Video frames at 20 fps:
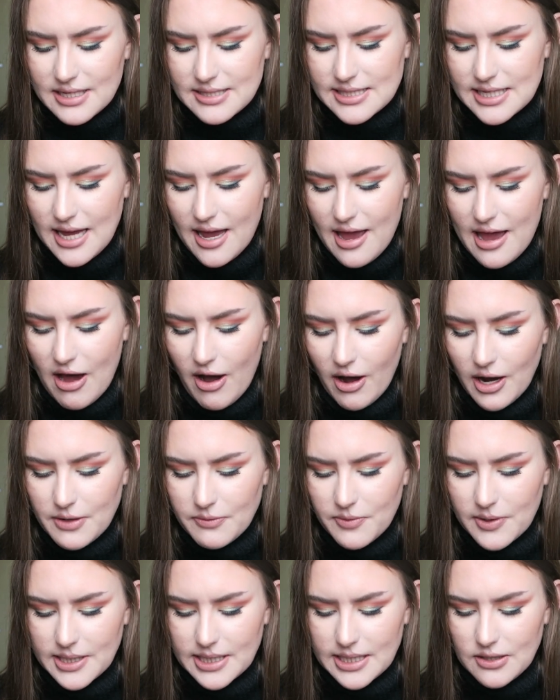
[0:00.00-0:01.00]
So yeah, I
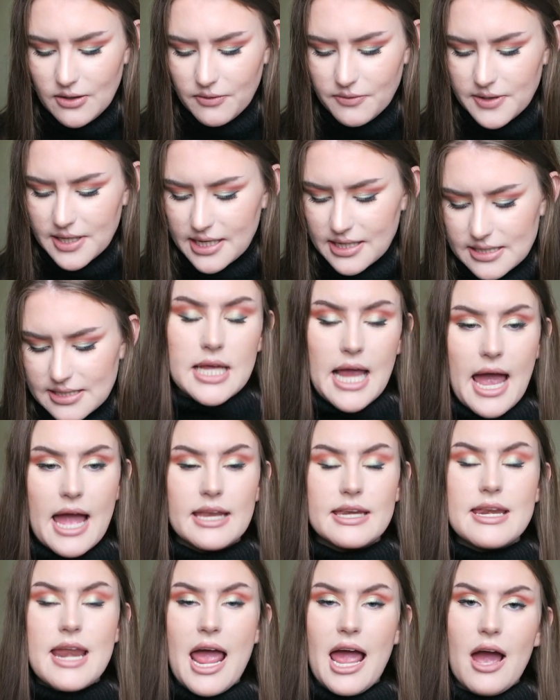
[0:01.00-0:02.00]
really love this. So
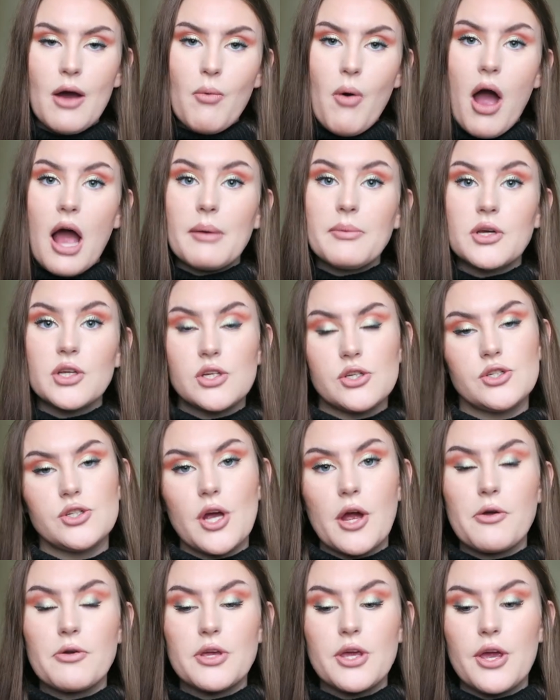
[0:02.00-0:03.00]
yeah, now I'm going to
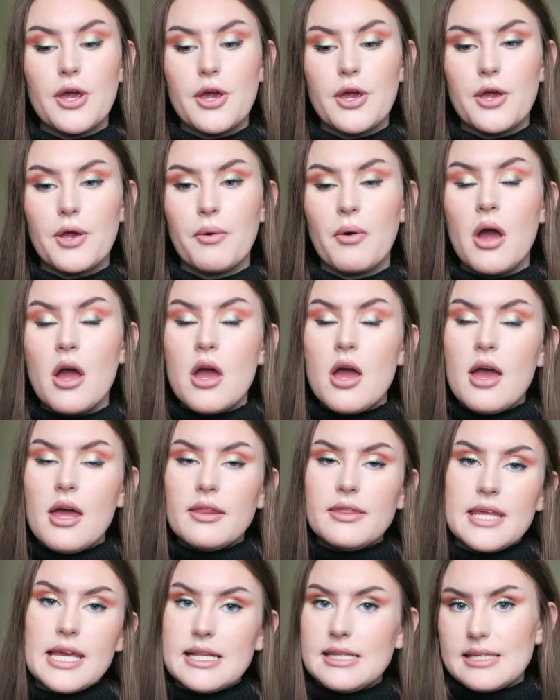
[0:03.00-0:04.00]
show you
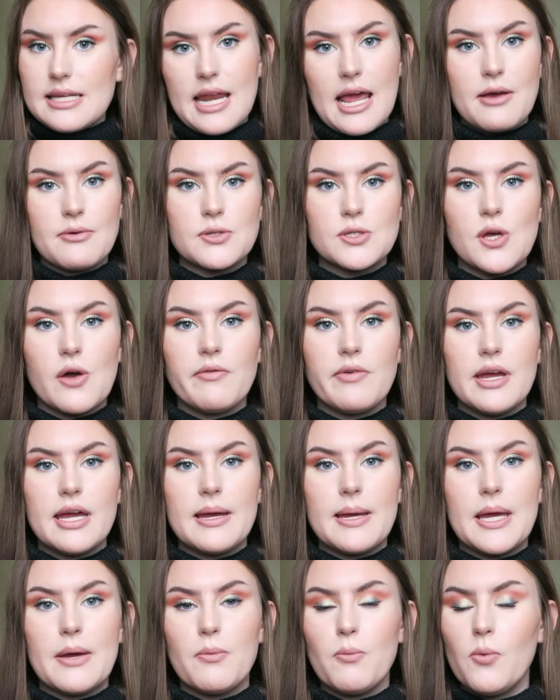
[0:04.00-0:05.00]
the ins and outs of
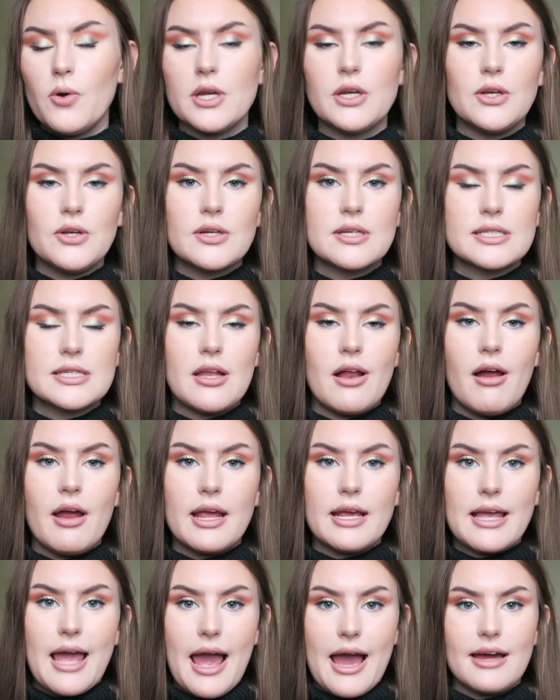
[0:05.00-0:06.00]
it, what it looks
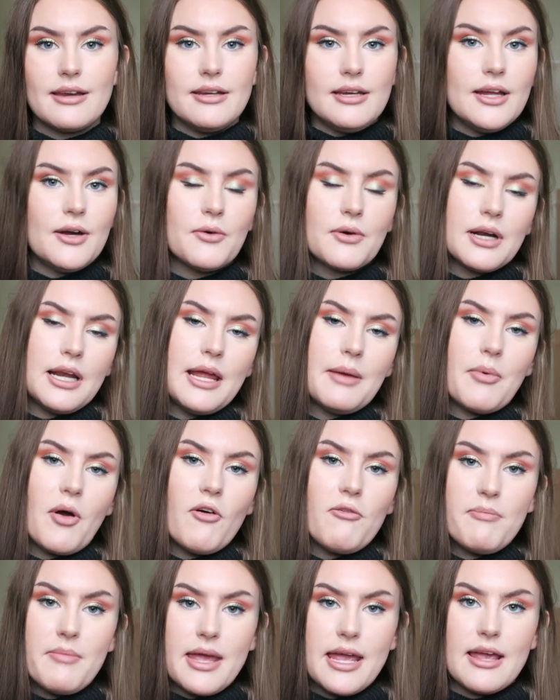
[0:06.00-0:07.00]
like, and a little clip
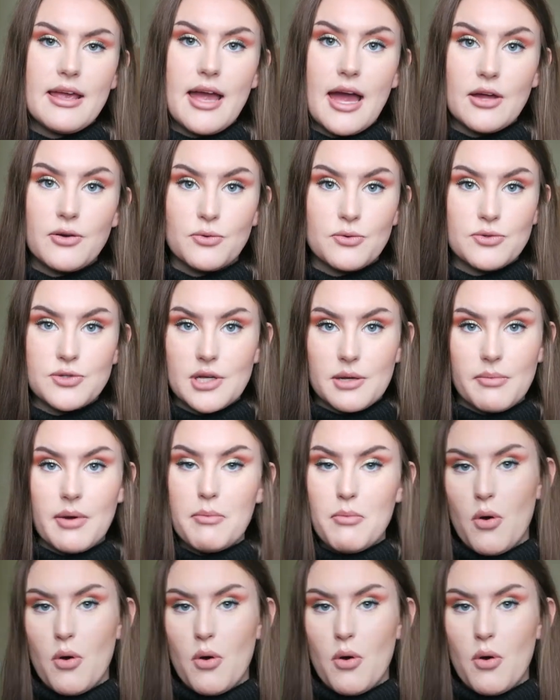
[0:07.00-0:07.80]
of me and also my